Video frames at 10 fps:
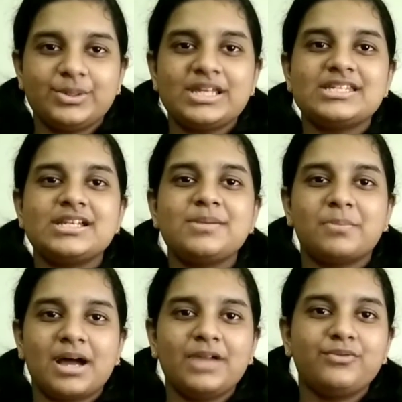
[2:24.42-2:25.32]

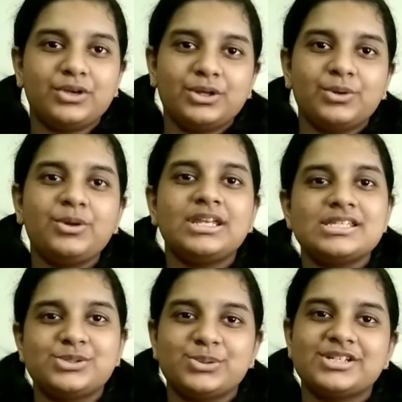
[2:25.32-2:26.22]
tweeted my video in
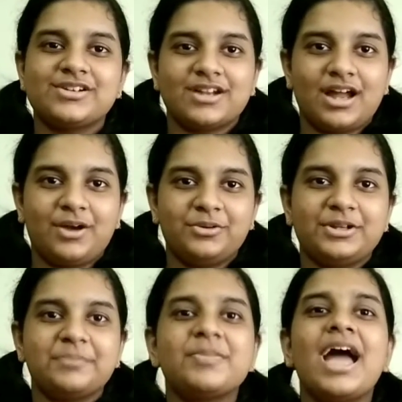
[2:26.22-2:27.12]
his Twitter
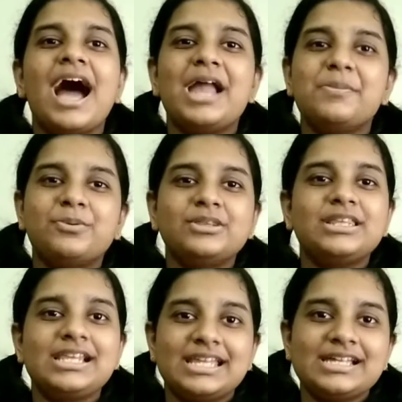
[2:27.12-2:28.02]
account. I'll
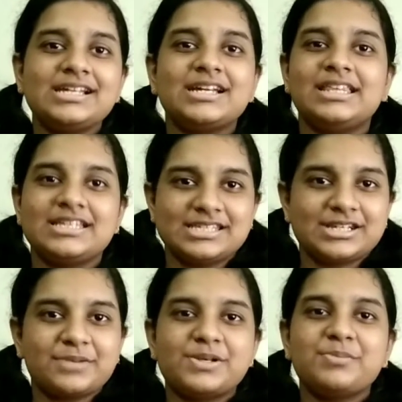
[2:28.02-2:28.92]
put the link in the
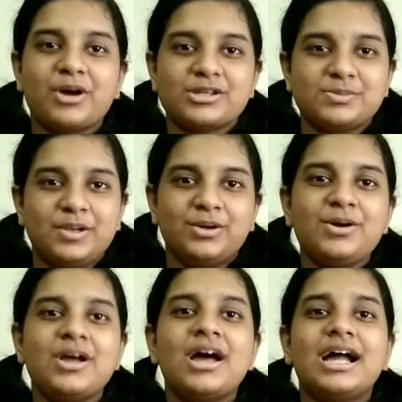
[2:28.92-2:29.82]
description box
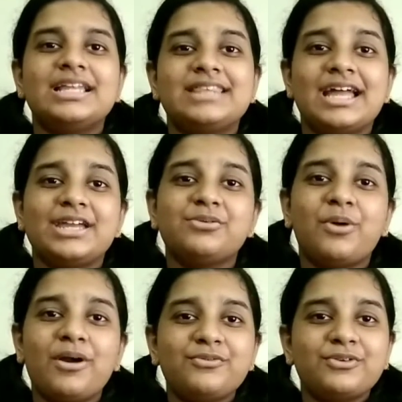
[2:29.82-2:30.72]
below. I thank
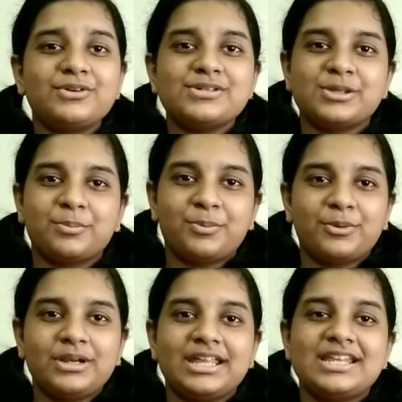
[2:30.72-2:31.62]
you all for your
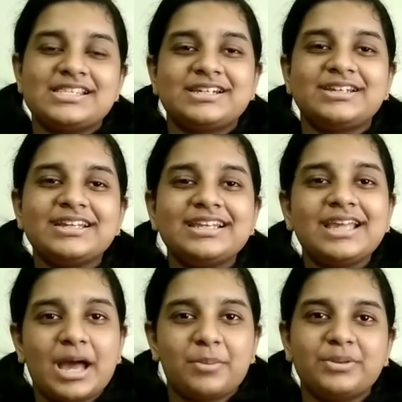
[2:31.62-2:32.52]
support and it's
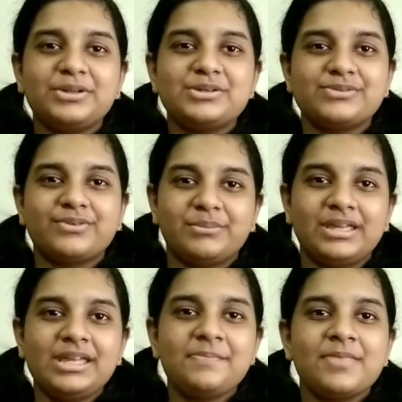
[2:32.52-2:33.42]
really happy news for
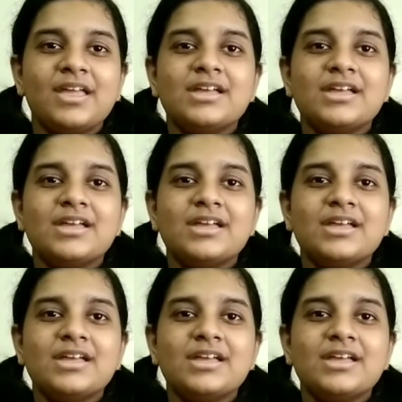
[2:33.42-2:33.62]
me.